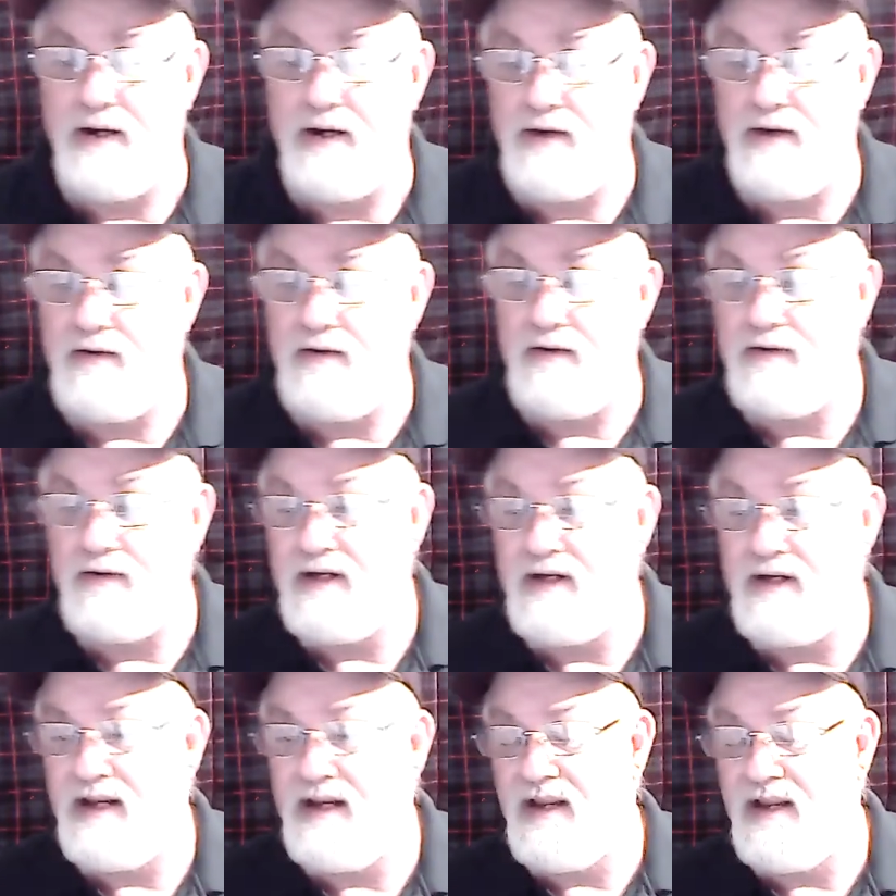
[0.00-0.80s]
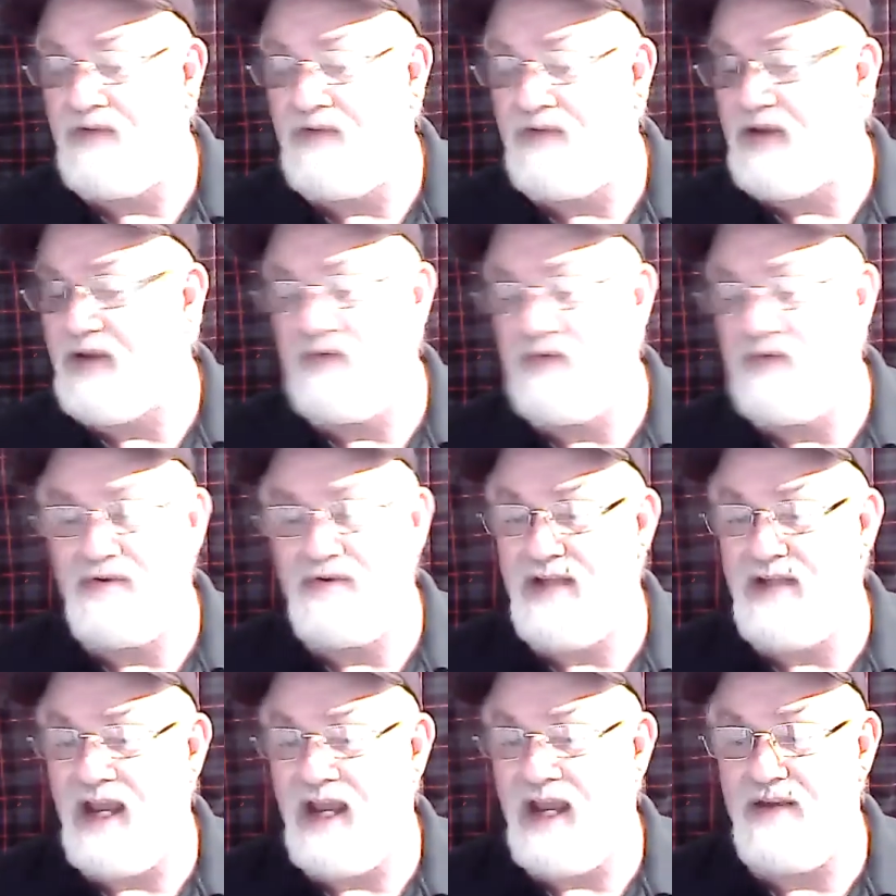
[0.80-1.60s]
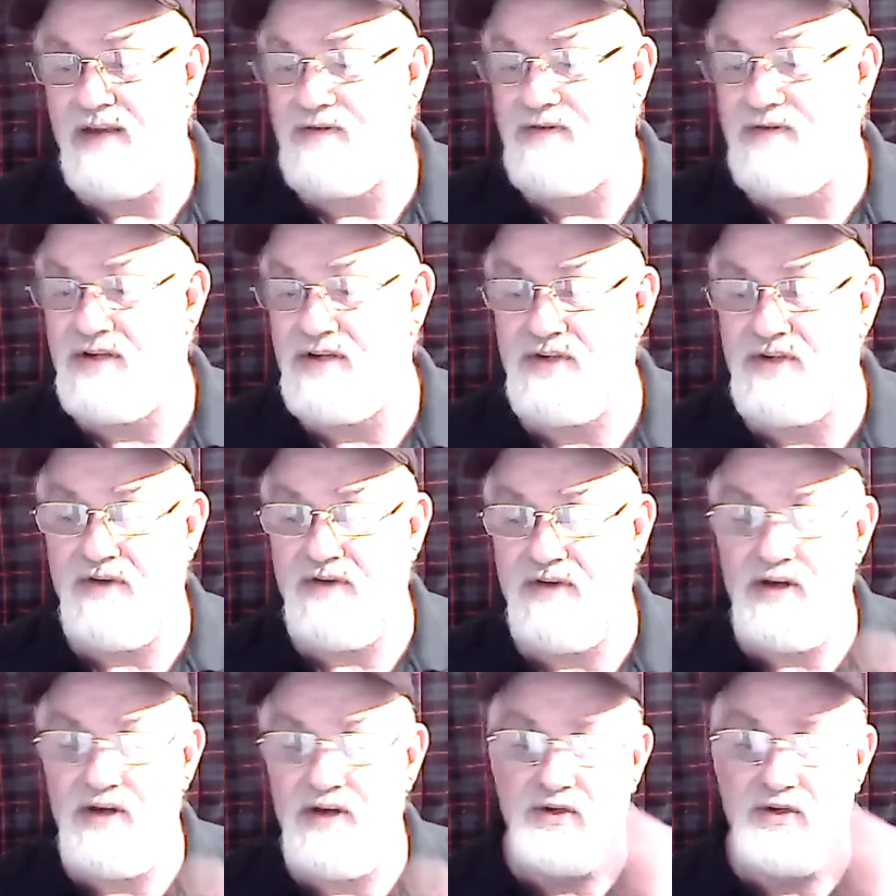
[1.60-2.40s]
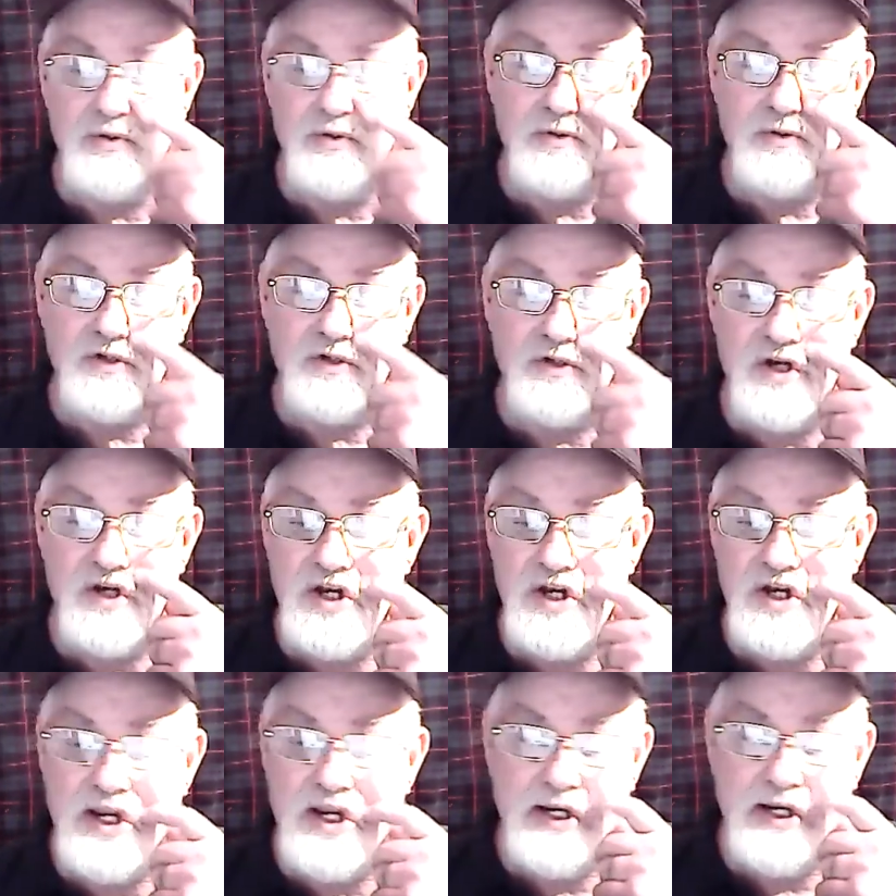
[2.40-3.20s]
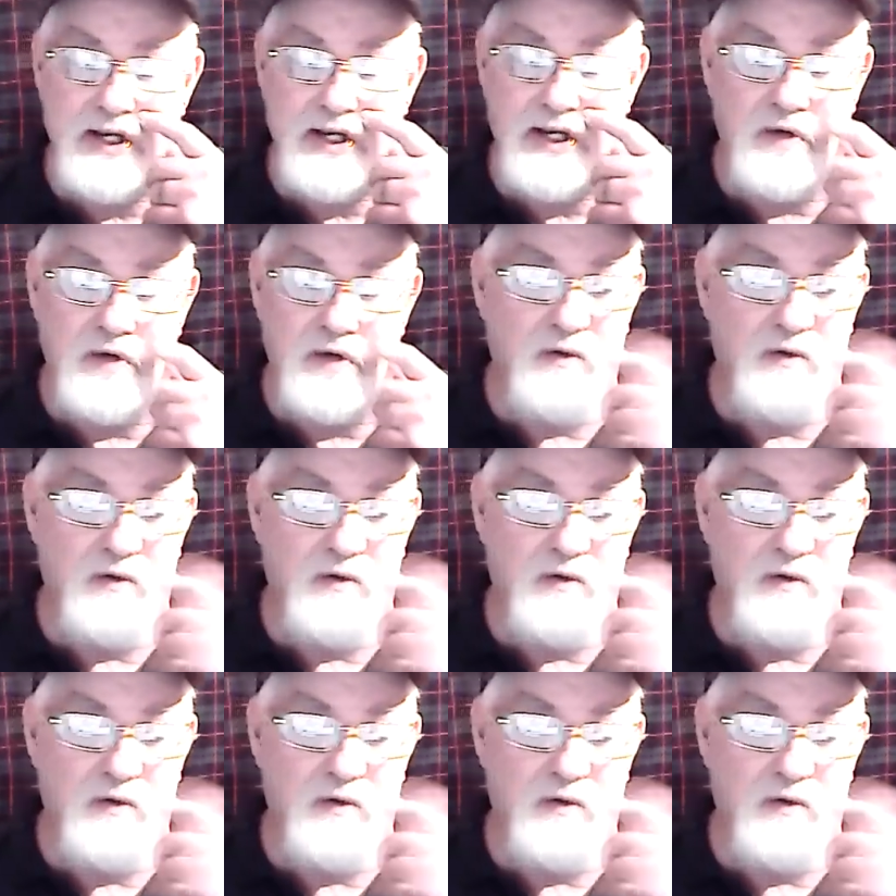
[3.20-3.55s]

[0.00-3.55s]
You know, if you start using strange tools, they go